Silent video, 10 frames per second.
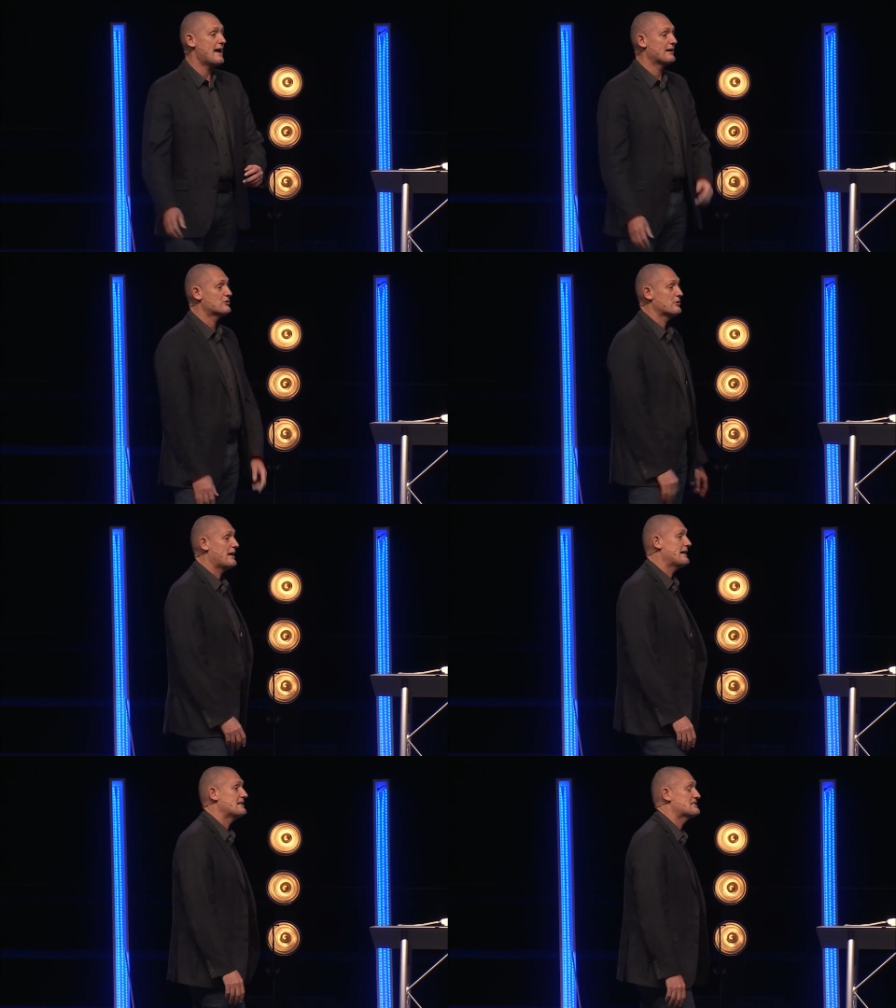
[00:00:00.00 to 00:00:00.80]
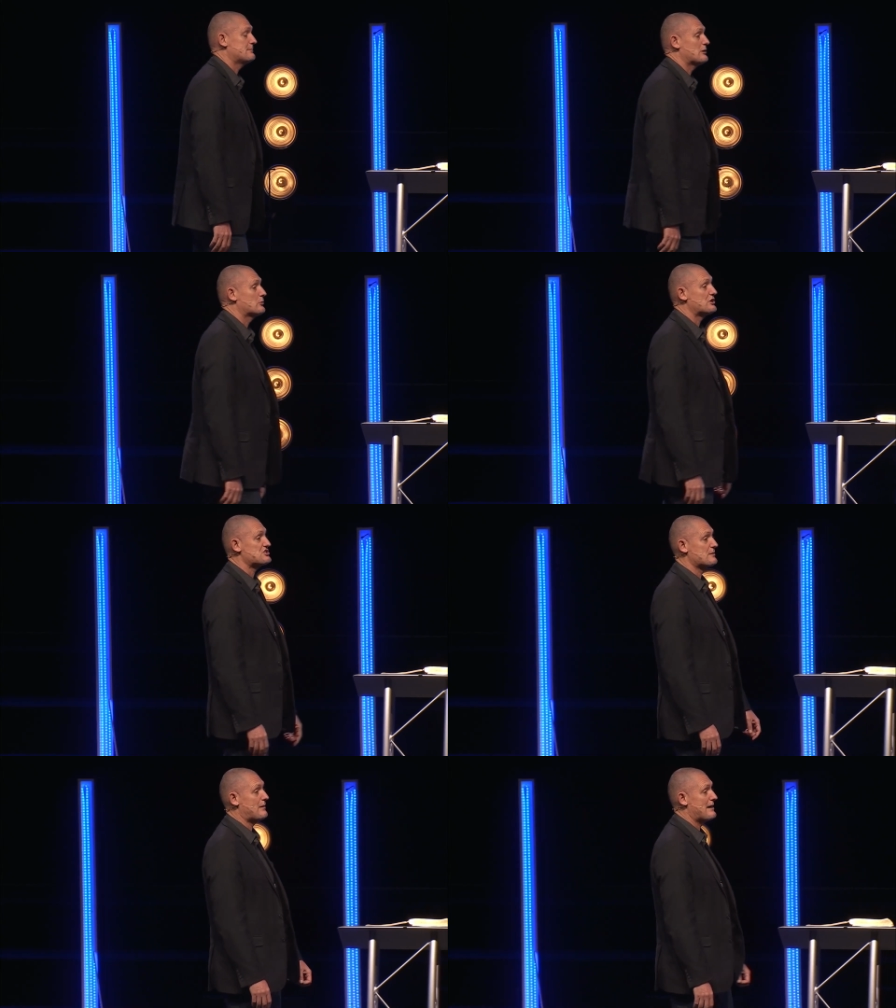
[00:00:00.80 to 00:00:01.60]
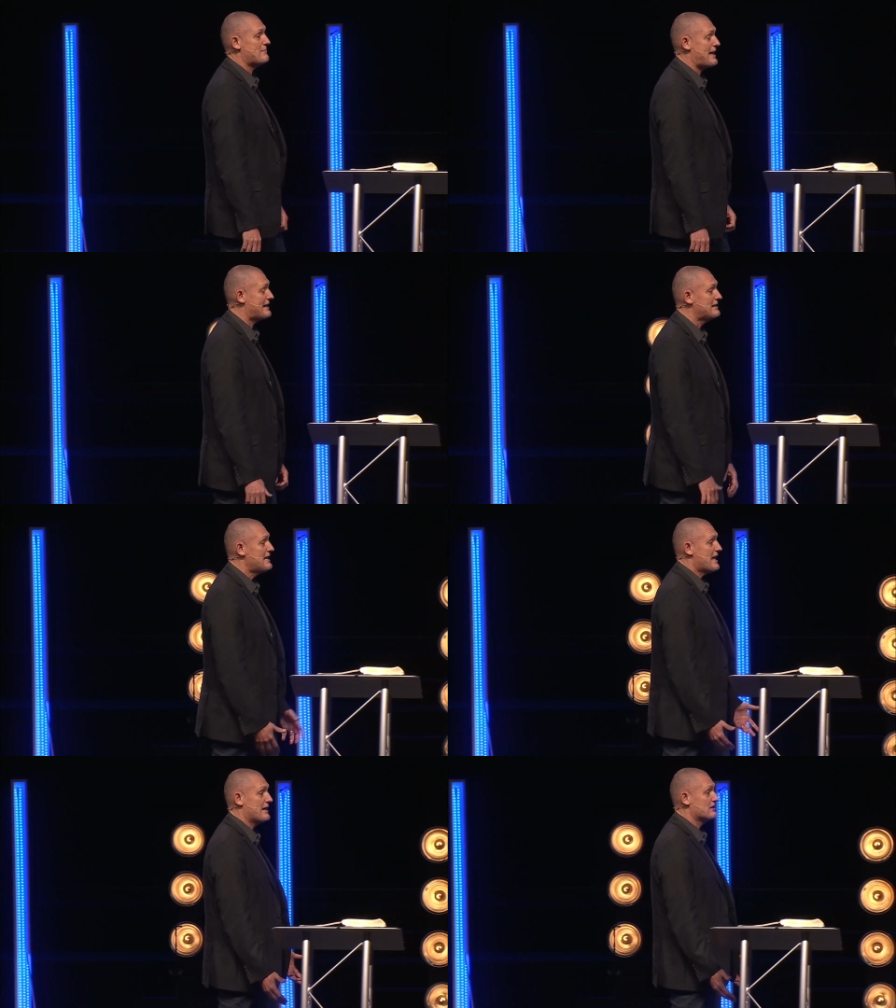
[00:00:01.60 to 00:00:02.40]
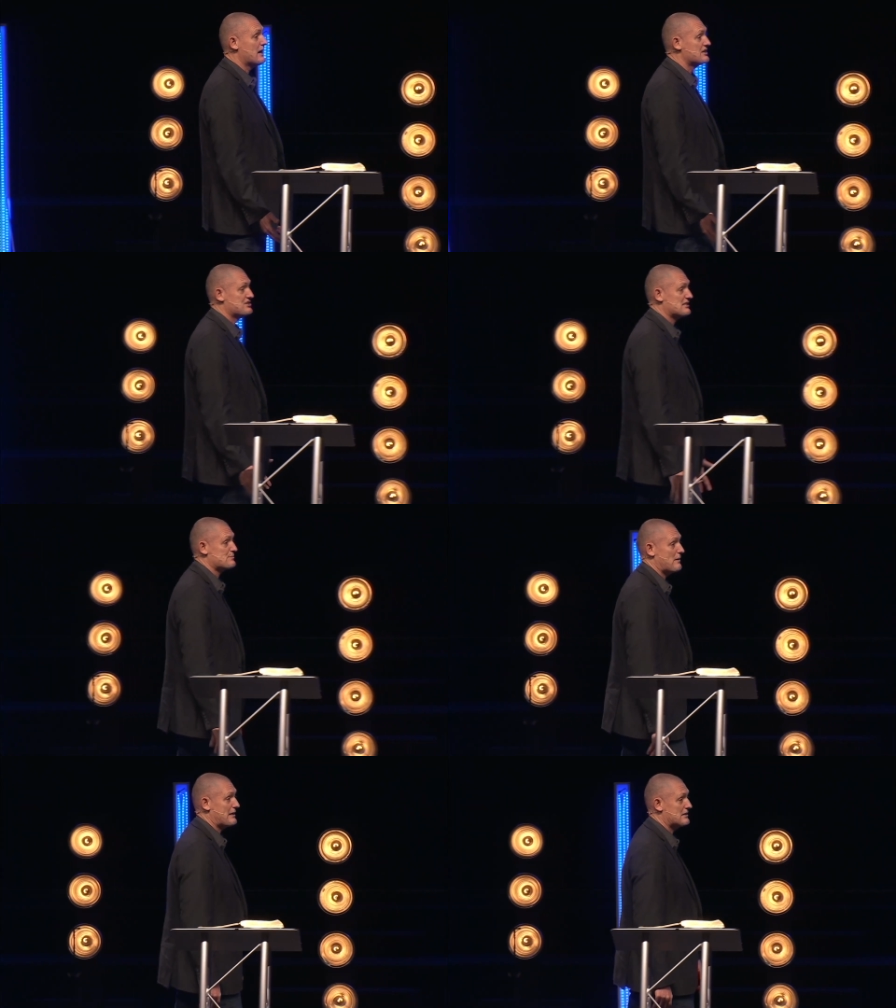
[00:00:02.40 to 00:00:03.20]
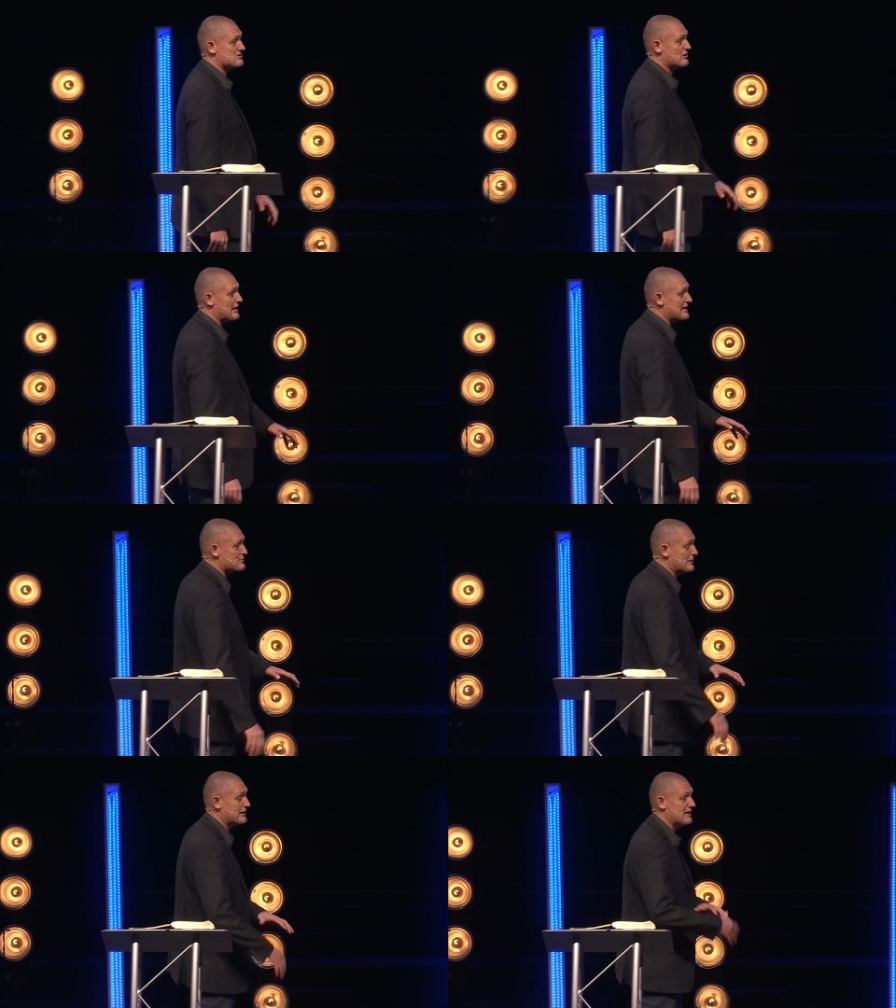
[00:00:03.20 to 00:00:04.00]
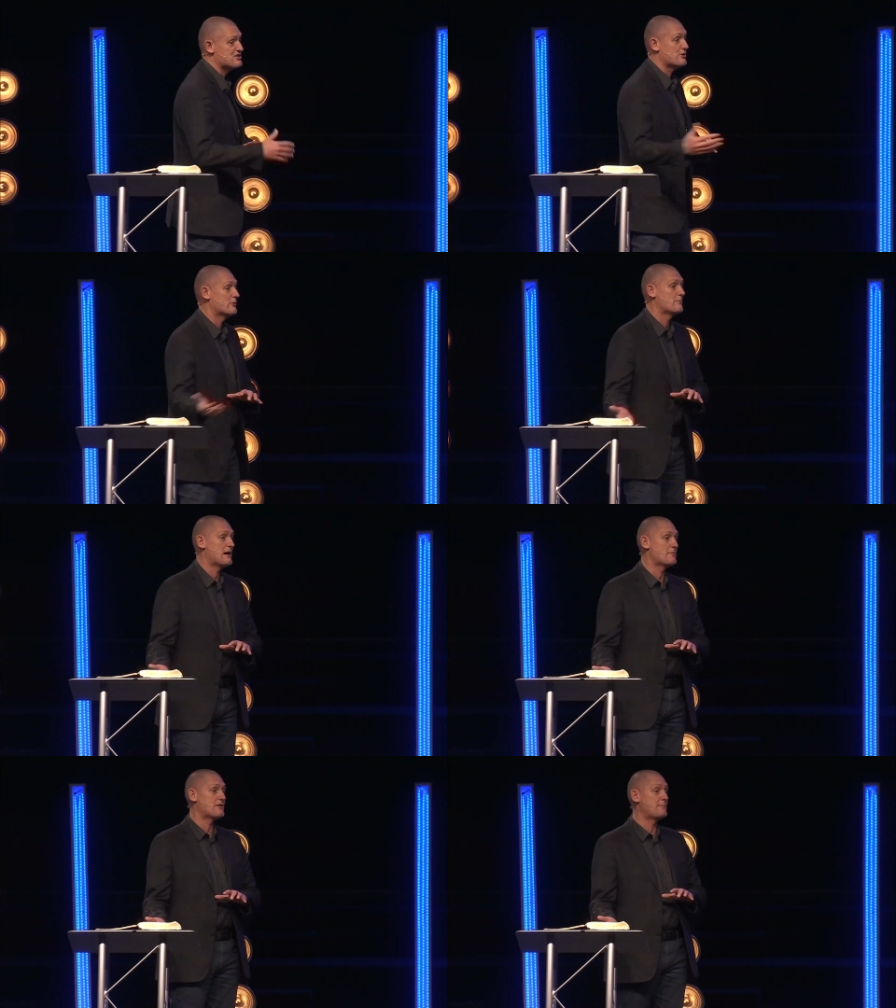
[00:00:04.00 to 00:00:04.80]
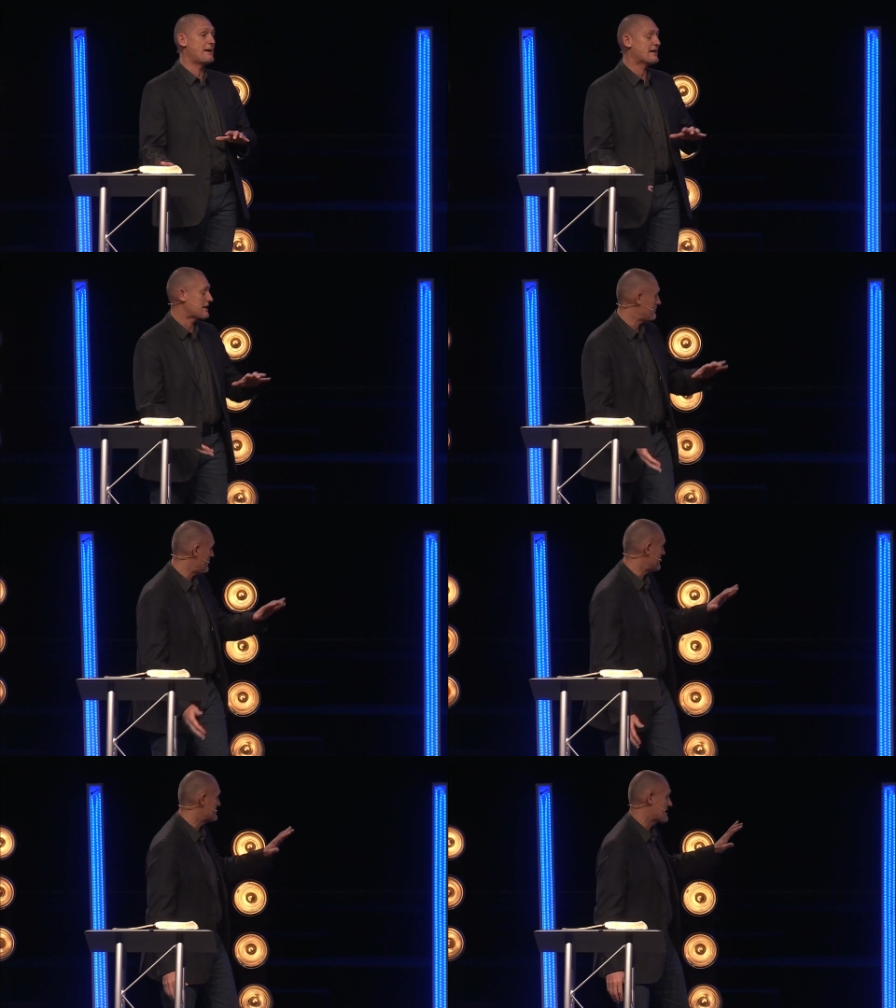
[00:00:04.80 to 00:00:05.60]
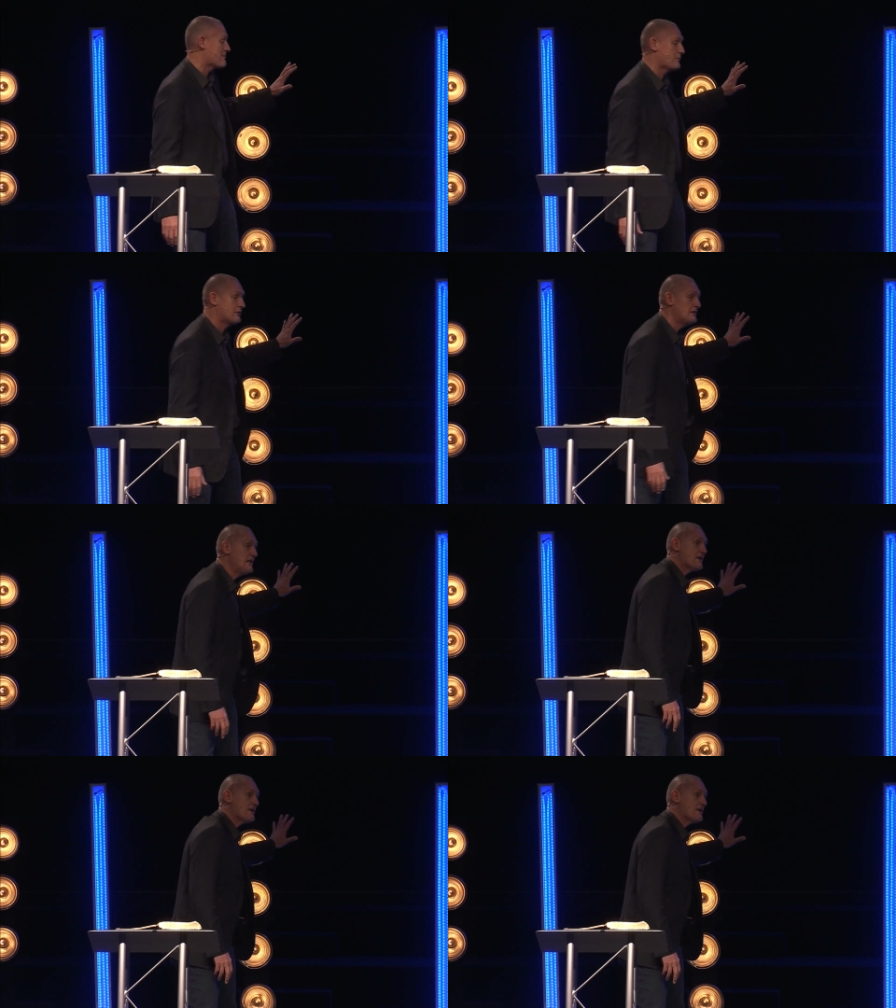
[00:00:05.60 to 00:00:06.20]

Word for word: had created to be worshiped by man and not just by Israelites, because you remember the makeup of the temple,